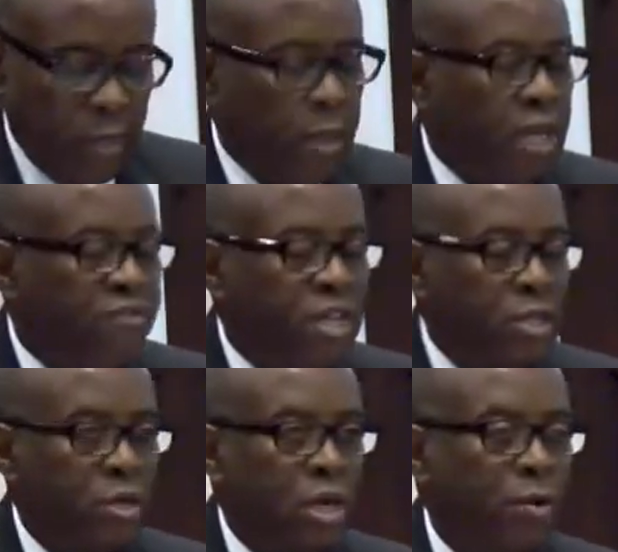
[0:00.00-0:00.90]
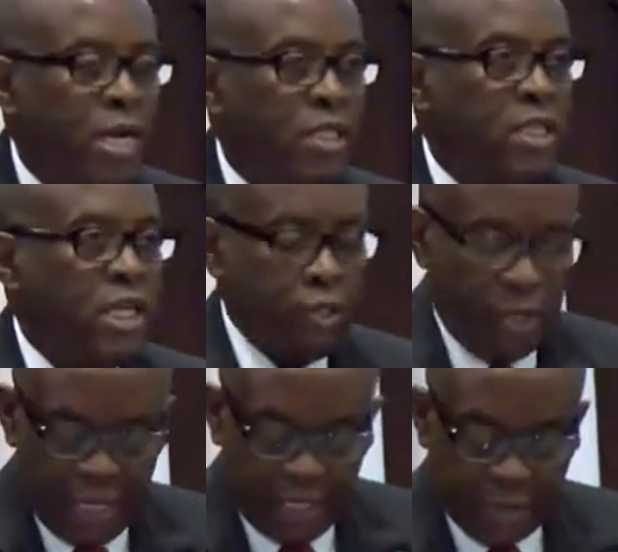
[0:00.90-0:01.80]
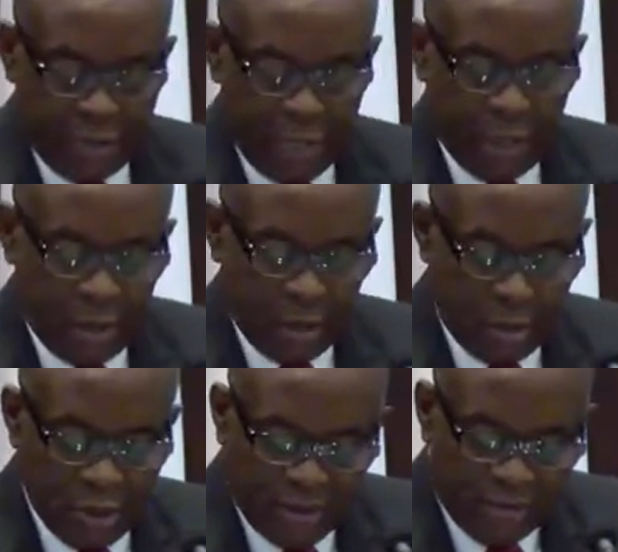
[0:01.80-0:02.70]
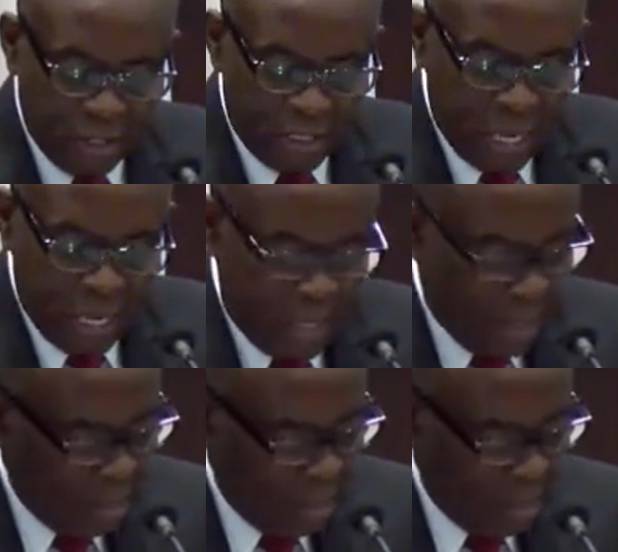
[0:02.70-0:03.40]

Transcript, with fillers: given to the greatest teacher in Israel? Look at verse 9.